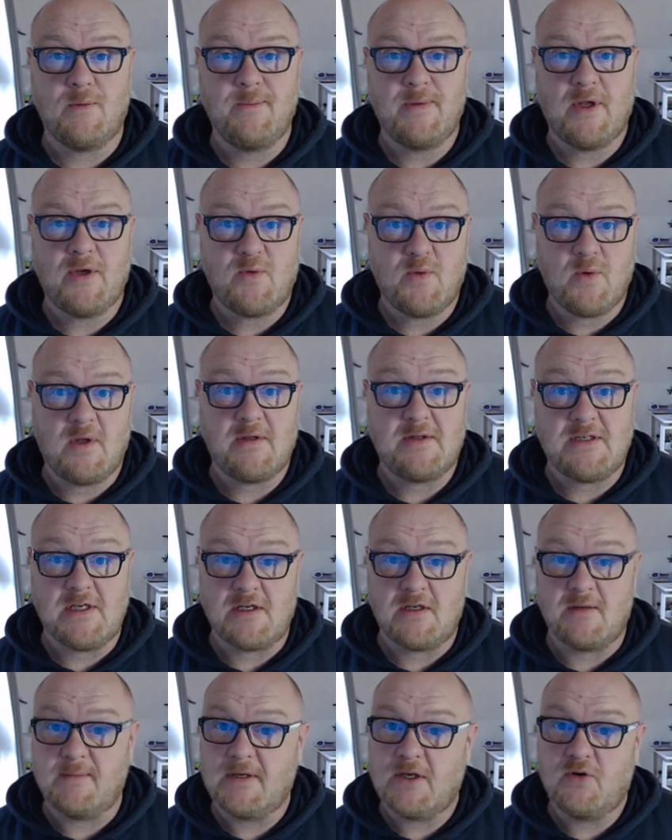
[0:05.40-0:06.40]
Bloodworth,
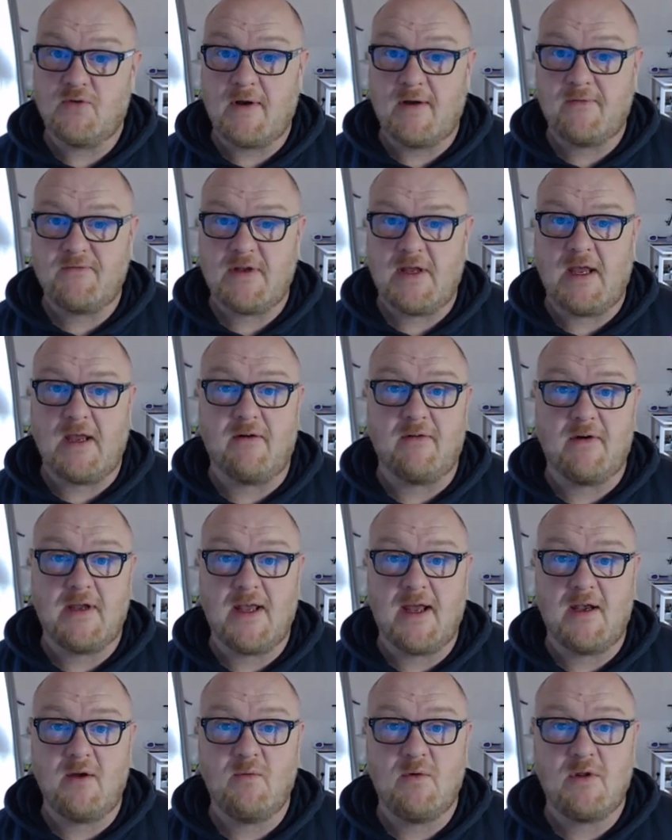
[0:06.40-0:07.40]
Gentleman Crafter here
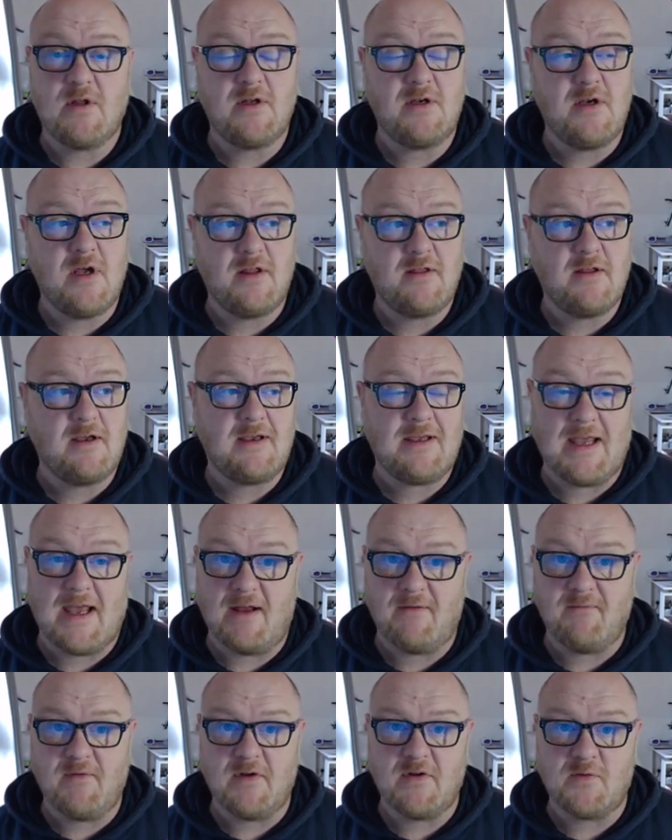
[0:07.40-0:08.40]
again with another
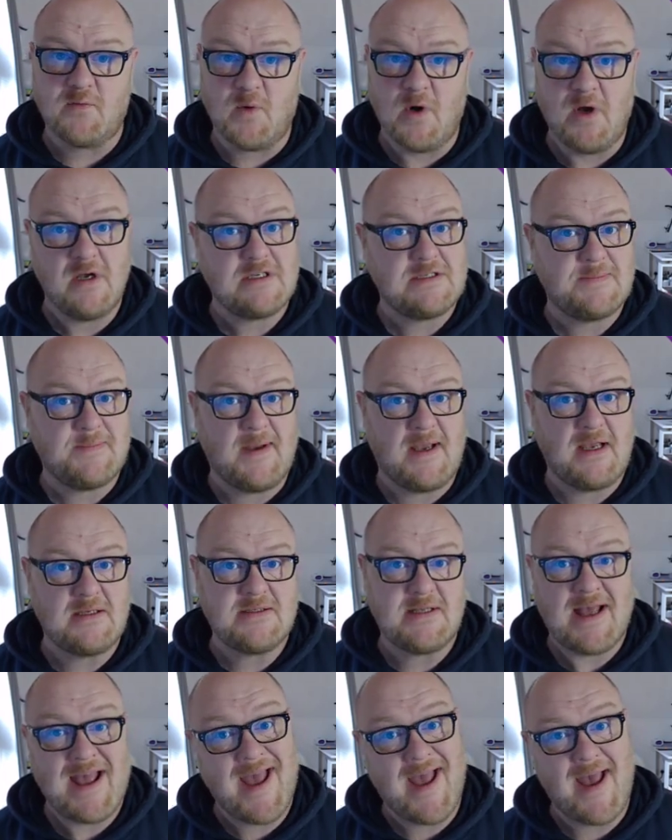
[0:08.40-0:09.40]
Canvas Workspace
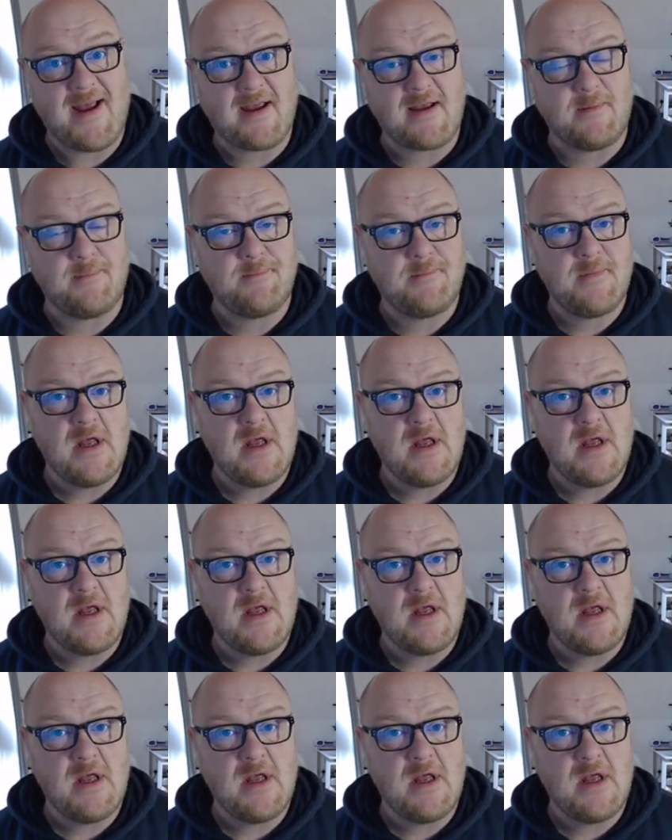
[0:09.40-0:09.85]
hack.